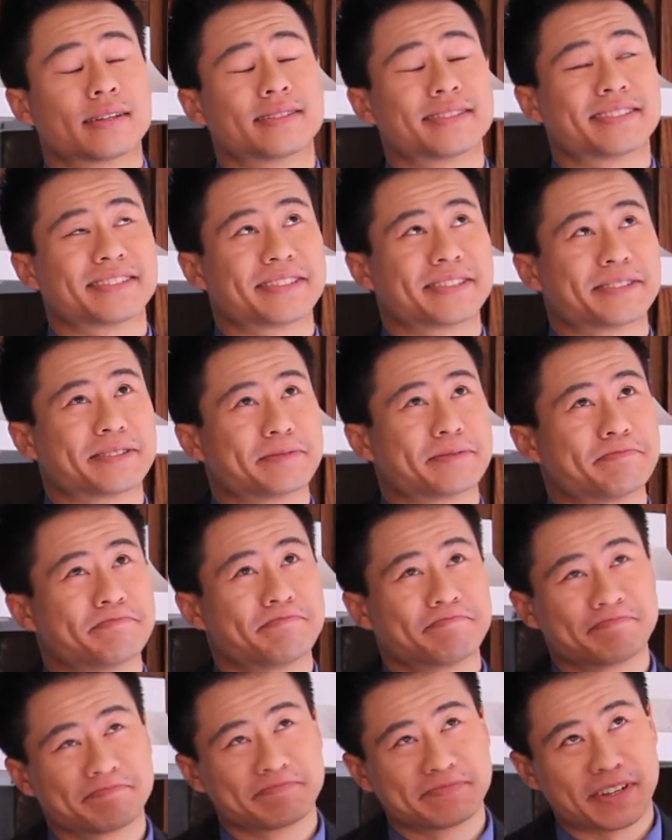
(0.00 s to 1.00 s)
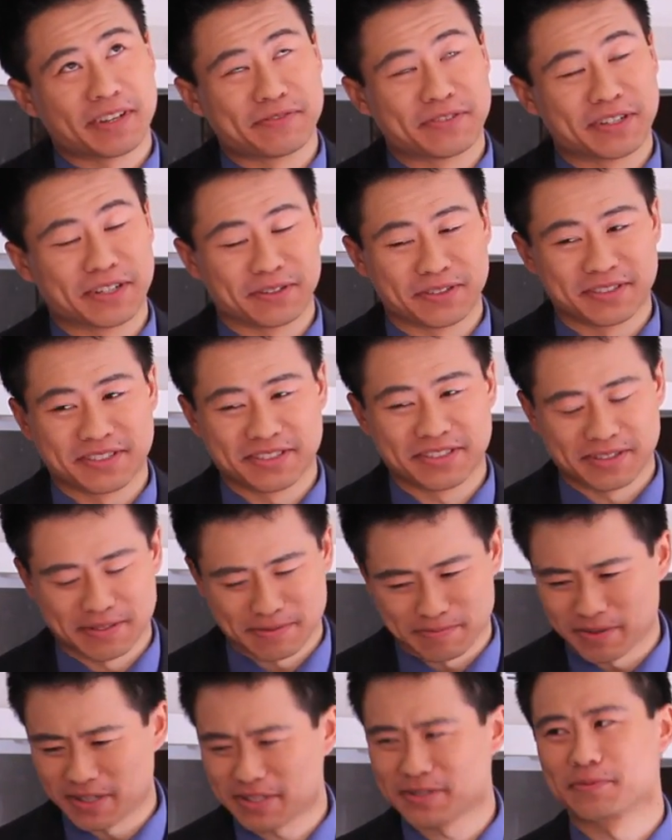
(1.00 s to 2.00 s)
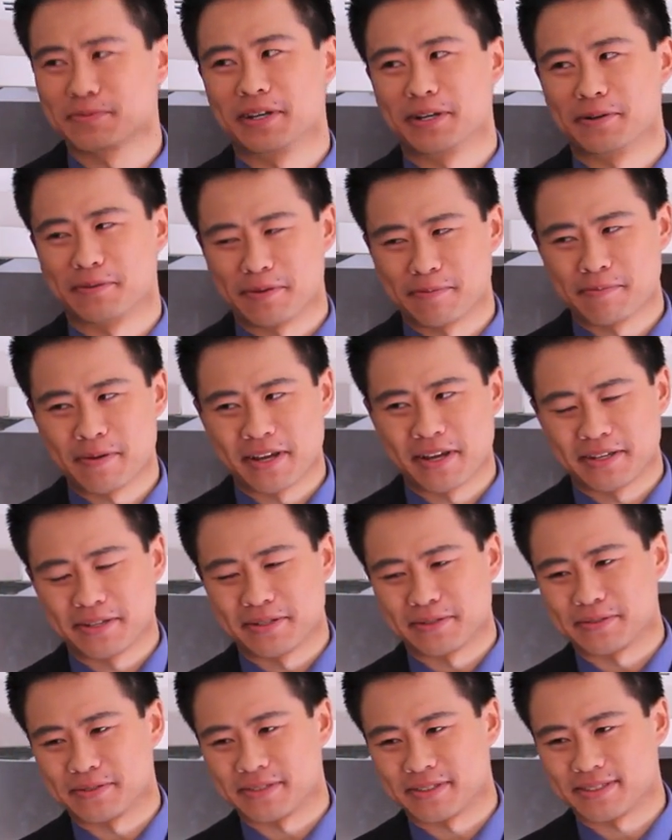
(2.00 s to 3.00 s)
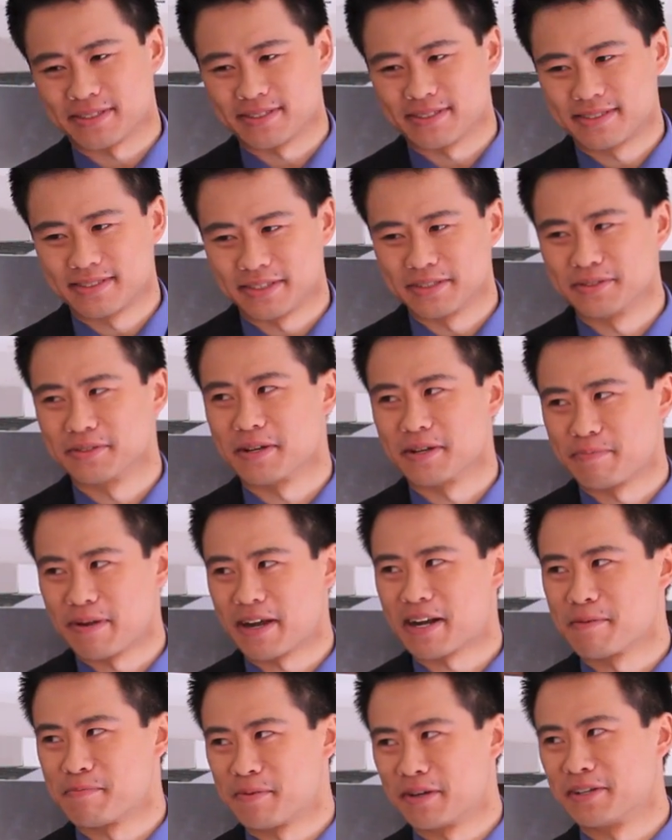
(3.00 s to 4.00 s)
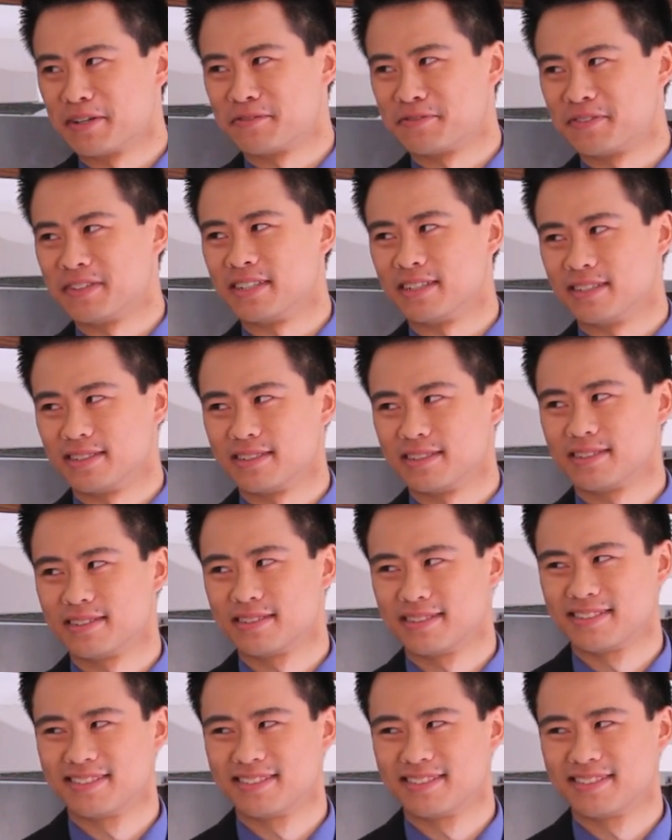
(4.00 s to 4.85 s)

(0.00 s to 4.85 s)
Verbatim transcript: And uh, figure it's the best way to repay you until you get back up on your feet.